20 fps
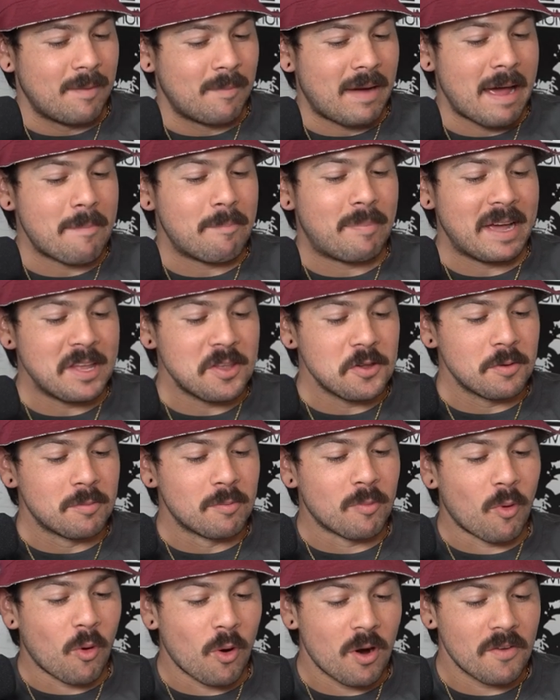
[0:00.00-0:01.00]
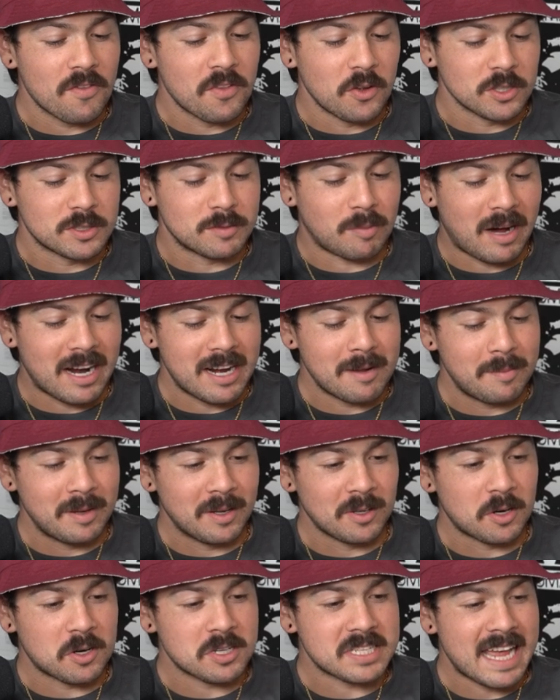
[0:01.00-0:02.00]

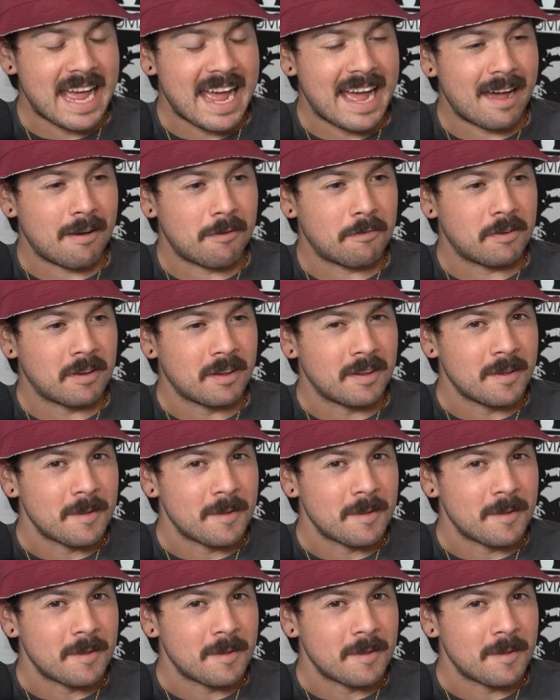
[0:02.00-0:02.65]
bodybuilders have